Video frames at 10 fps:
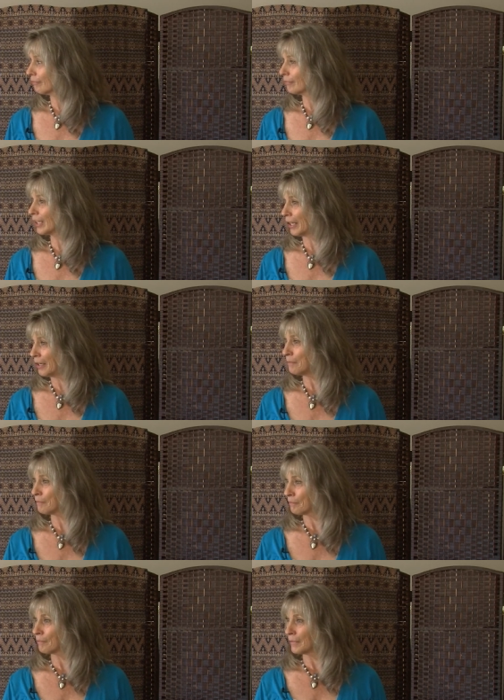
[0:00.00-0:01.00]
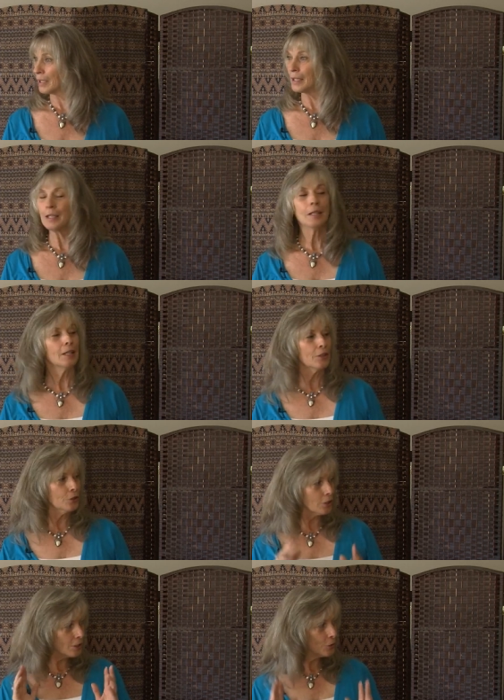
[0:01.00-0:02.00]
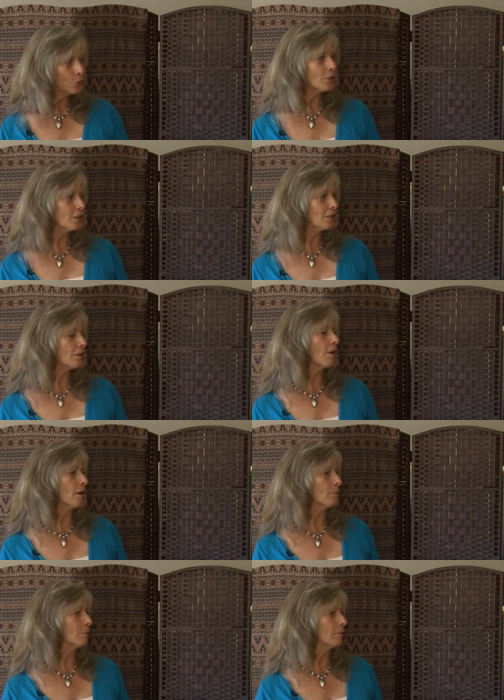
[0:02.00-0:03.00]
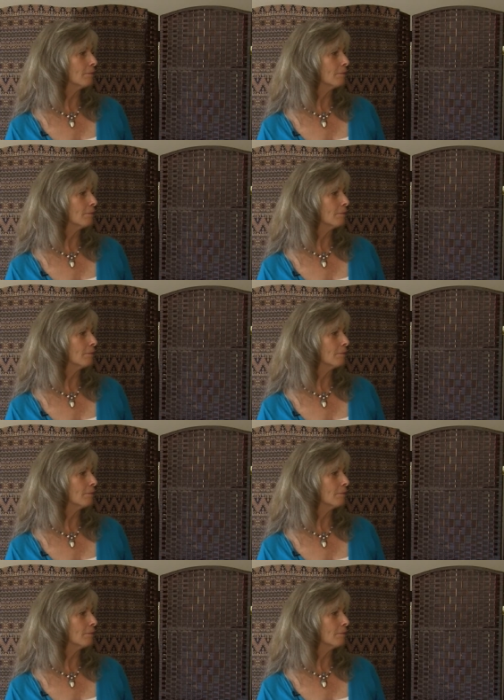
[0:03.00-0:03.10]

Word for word: Okay? You're going to do it this time.